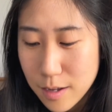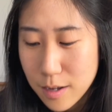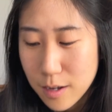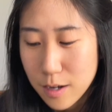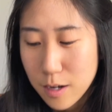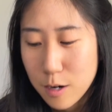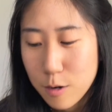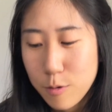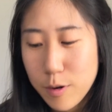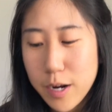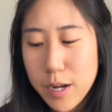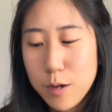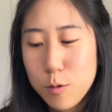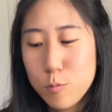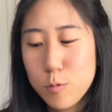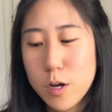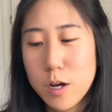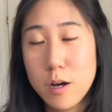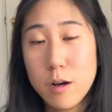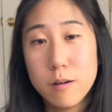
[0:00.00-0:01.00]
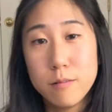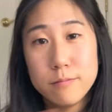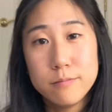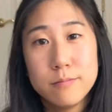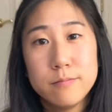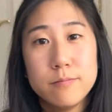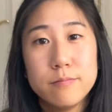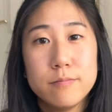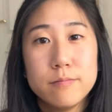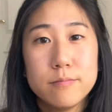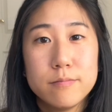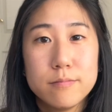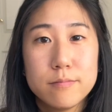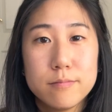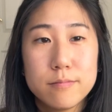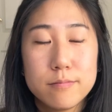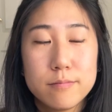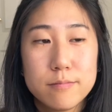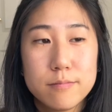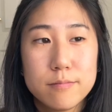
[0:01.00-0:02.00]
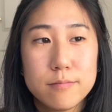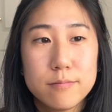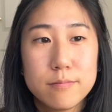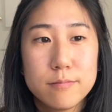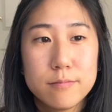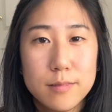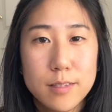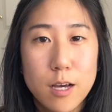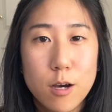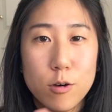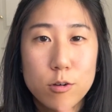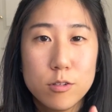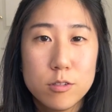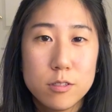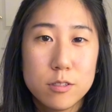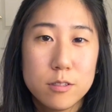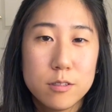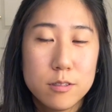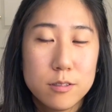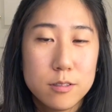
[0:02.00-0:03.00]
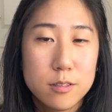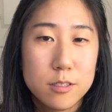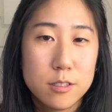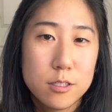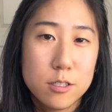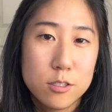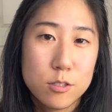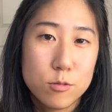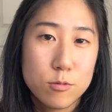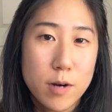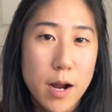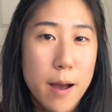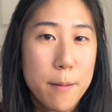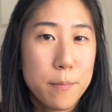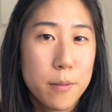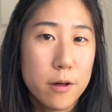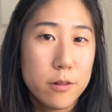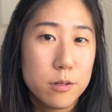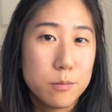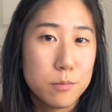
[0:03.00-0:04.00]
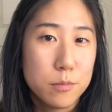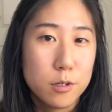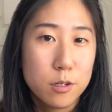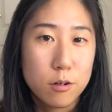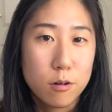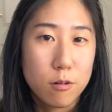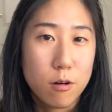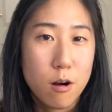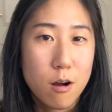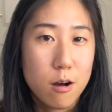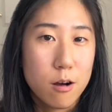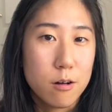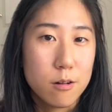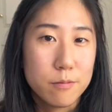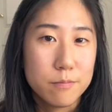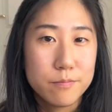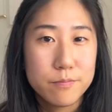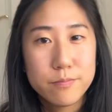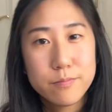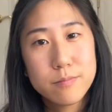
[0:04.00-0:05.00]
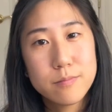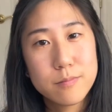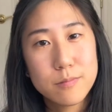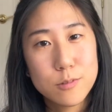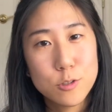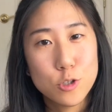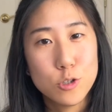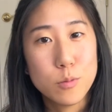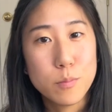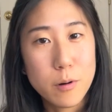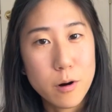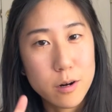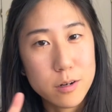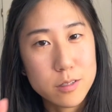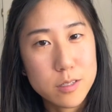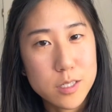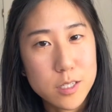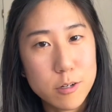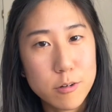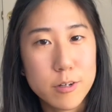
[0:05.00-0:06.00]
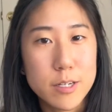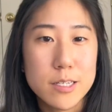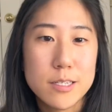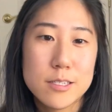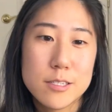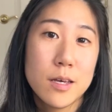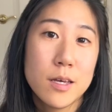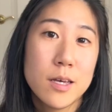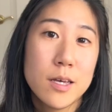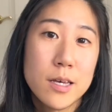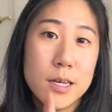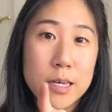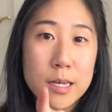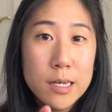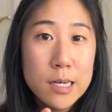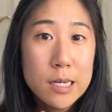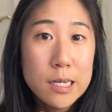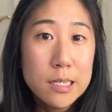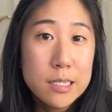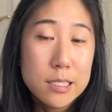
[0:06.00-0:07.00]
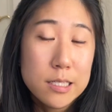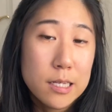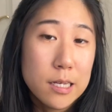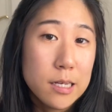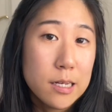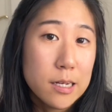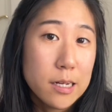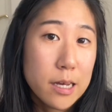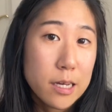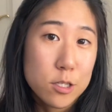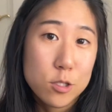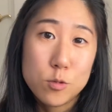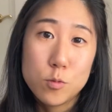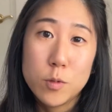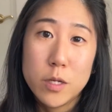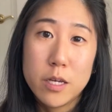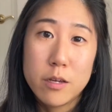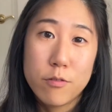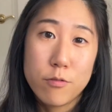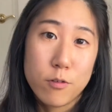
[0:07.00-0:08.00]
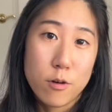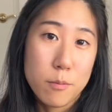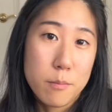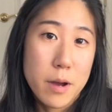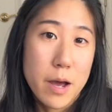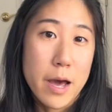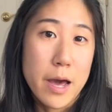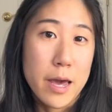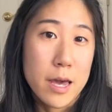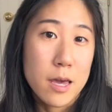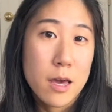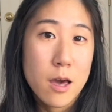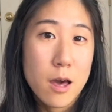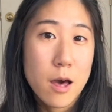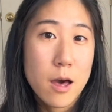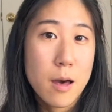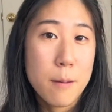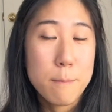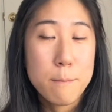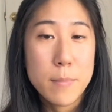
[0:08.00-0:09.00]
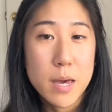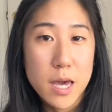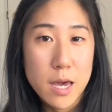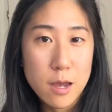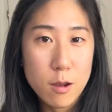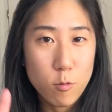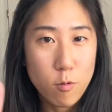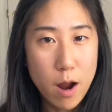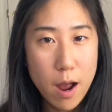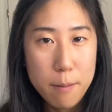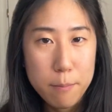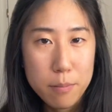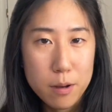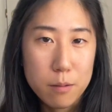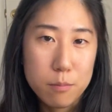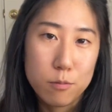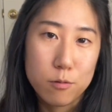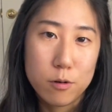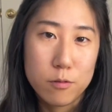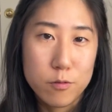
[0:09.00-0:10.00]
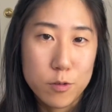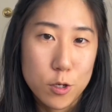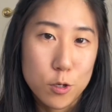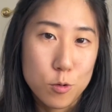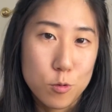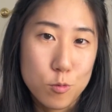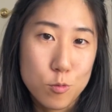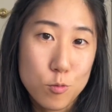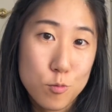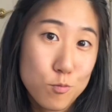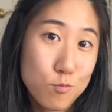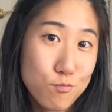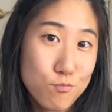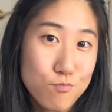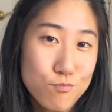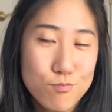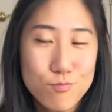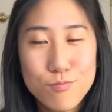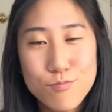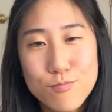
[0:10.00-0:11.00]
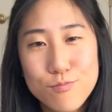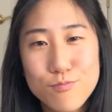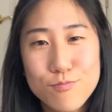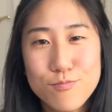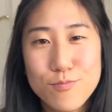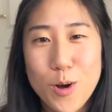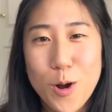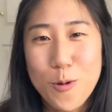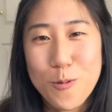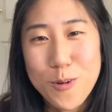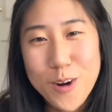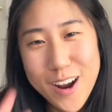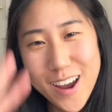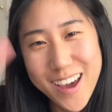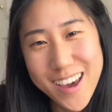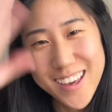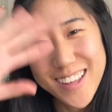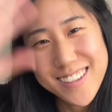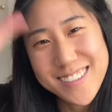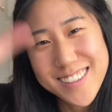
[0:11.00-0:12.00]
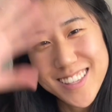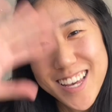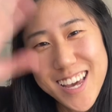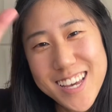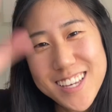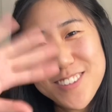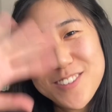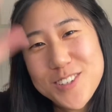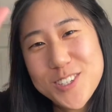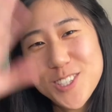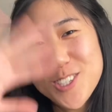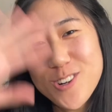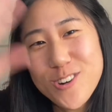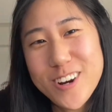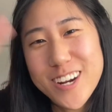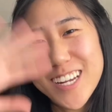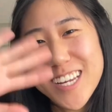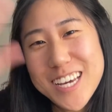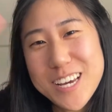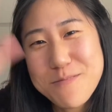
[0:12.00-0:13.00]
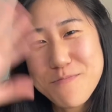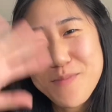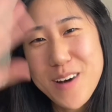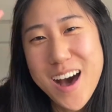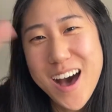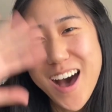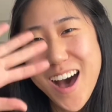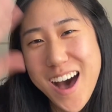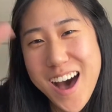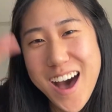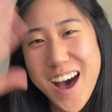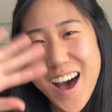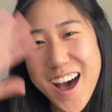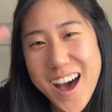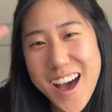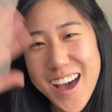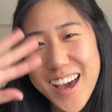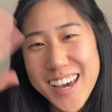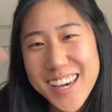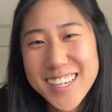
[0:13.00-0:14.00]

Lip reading: All right, well, this is a wrap on the book crawl 2-part series. See you next week for my May wrap-up review. All right, thanks for joining. Bye.